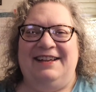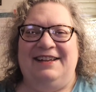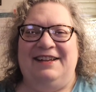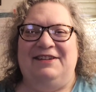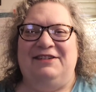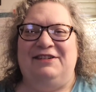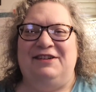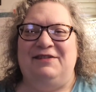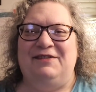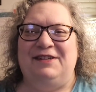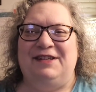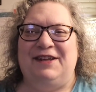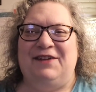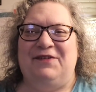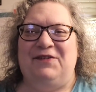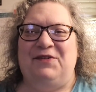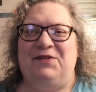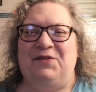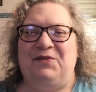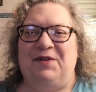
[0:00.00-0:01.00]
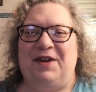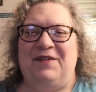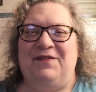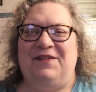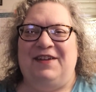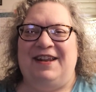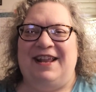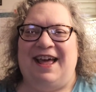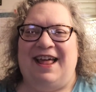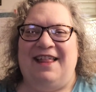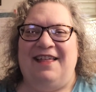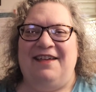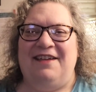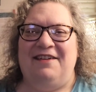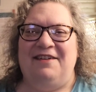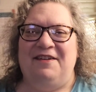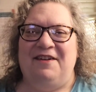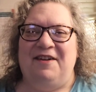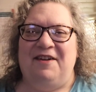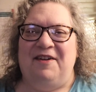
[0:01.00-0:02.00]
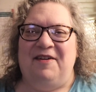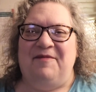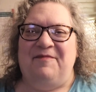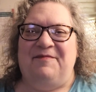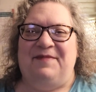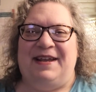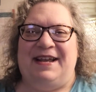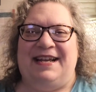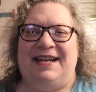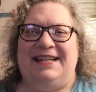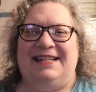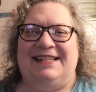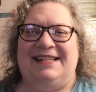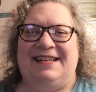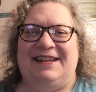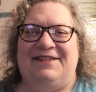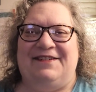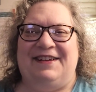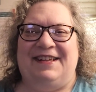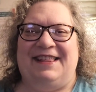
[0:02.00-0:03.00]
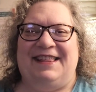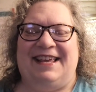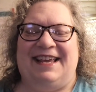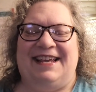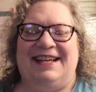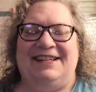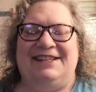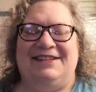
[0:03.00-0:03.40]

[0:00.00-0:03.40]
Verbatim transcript: and she was giving away vanilla beans and everything.